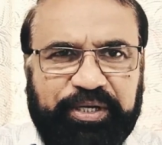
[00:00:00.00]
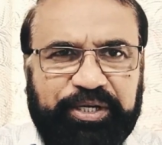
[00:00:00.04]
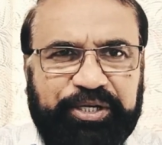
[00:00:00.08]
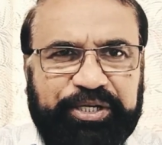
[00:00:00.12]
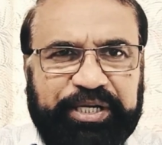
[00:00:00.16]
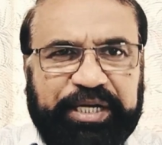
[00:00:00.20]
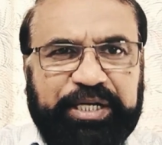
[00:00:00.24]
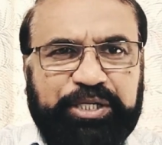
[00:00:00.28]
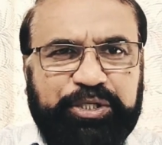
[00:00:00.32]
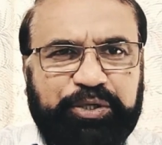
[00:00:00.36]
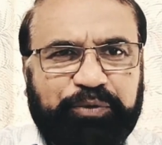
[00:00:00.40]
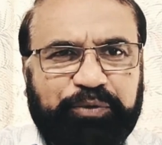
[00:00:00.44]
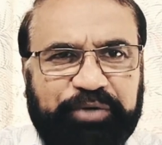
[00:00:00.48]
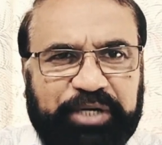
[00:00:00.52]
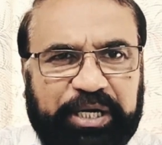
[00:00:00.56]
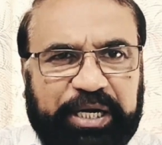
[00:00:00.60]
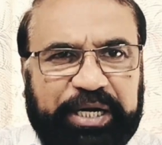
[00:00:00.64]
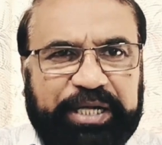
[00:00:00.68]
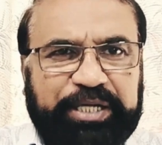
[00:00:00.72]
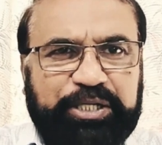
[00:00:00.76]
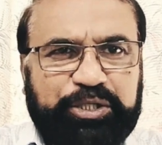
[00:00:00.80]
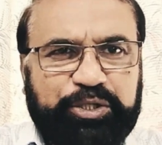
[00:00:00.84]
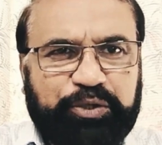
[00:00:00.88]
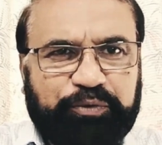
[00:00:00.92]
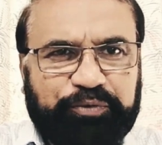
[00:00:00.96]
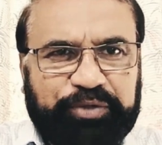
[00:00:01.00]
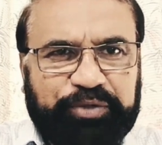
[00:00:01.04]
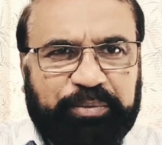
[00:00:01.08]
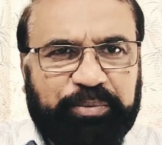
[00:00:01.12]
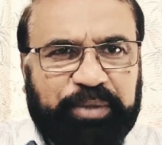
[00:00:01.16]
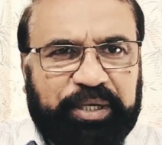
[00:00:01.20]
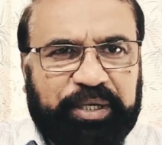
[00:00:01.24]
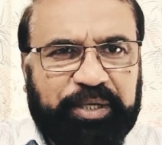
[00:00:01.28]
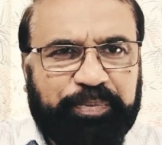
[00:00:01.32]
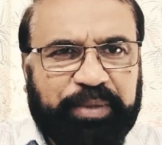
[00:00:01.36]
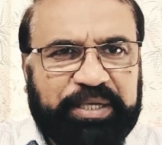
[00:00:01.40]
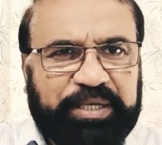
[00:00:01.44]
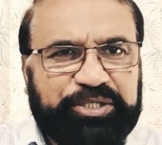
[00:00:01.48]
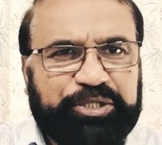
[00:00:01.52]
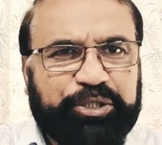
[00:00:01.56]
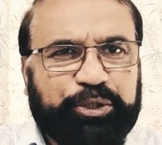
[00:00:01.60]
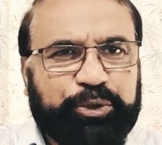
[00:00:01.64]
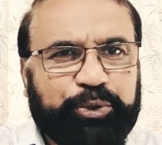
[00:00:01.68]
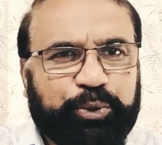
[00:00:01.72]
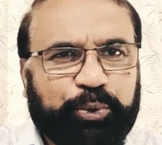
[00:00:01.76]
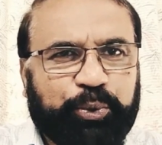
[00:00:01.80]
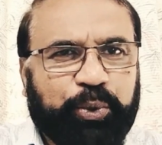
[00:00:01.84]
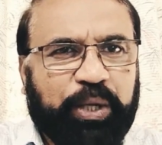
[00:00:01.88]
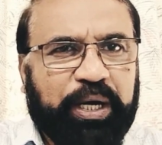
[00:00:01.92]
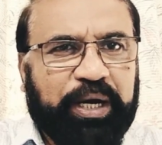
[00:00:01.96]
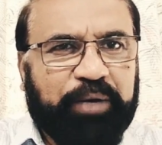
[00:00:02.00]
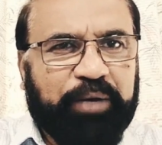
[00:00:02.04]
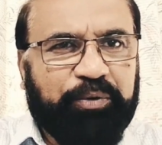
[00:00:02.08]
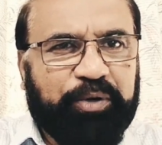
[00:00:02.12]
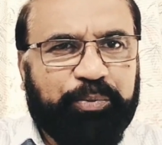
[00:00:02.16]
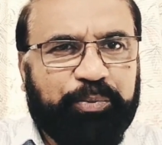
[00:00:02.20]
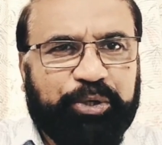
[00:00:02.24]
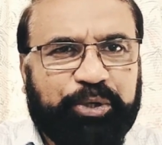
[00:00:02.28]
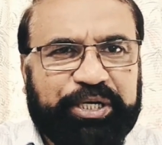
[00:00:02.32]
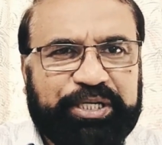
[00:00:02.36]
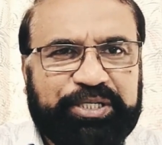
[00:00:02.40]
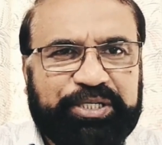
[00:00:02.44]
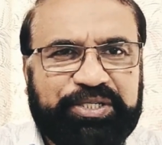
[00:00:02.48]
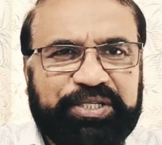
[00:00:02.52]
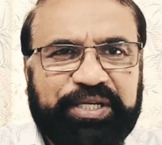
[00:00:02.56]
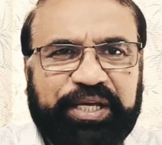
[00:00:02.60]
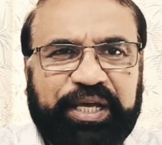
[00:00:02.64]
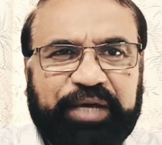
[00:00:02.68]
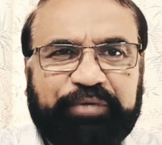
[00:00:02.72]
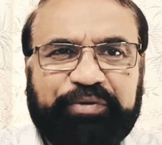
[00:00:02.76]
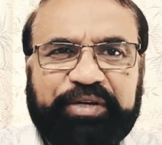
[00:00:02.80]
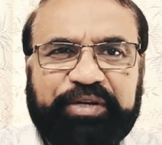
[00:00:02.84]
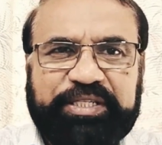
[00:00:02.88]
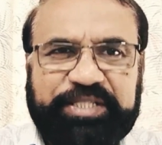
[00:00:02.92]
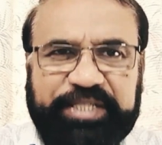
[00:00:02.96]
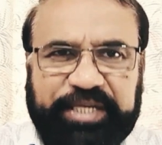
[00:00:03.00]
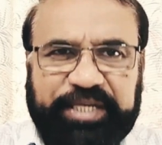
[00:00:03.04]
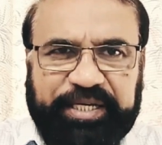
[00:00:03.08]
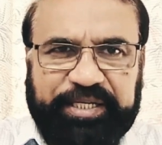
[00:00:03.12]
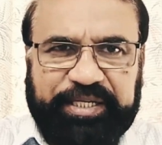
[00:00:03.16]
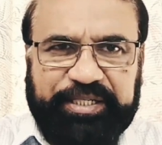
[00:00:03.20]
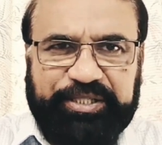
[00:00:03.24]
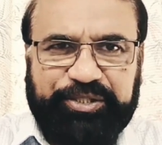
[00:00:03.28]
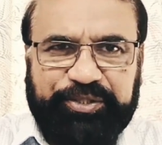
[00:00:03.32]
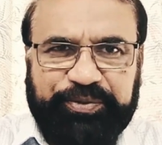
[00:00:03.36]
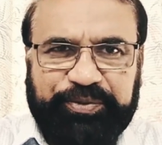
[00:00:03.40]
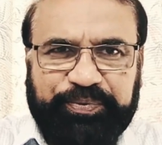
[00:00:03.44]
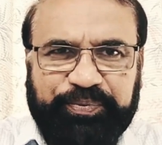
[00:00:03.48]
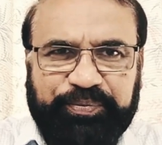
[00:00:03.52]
Tens of trillions of them are passing through our bodies every second.